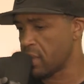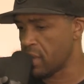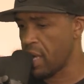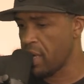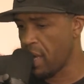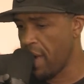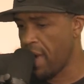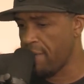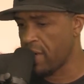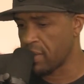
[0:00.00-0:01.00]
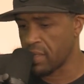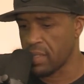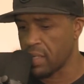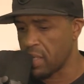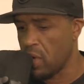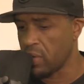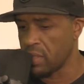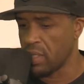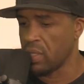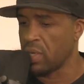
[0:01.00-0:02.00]
because I have had success and I'll
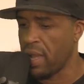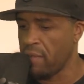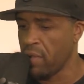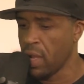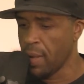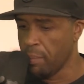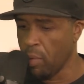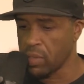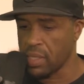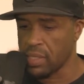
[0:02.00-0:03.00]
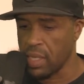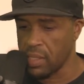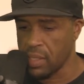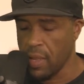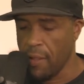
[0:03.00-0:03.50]
continue to have more success.